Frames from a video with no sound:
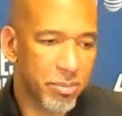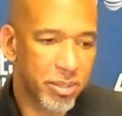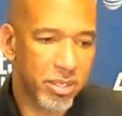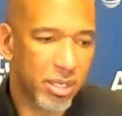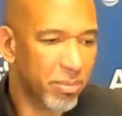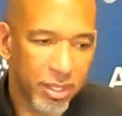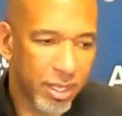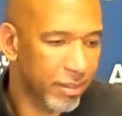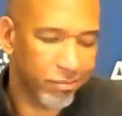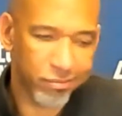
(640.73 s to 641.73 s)
It's something
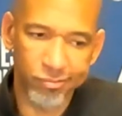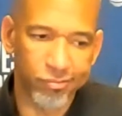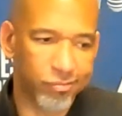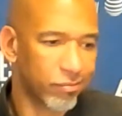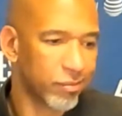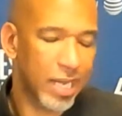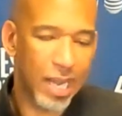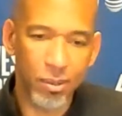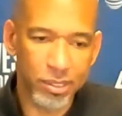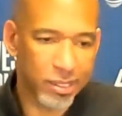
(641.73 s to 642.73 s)
that
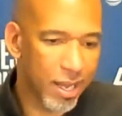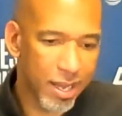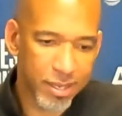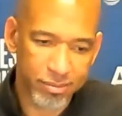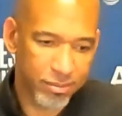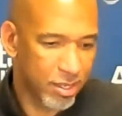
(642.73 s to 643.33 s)
I was not